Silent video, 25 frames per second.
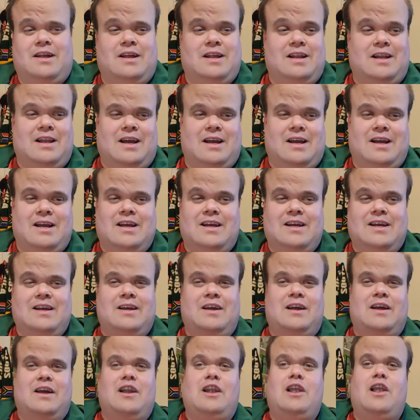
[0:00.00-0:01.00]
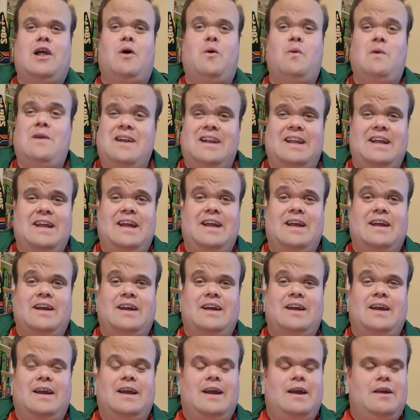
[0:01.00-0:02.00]
like a lower league
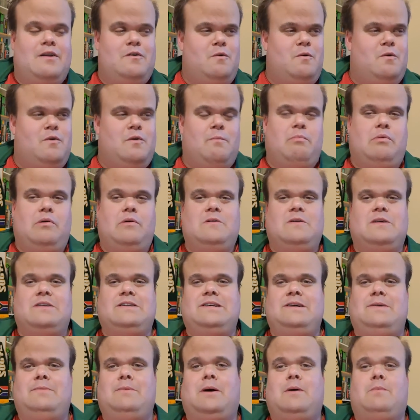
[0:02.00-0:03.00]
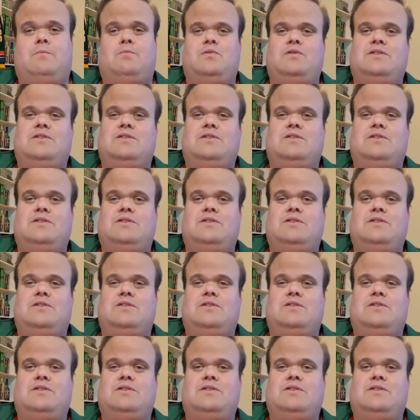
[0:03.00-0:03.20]
in order to build a team up.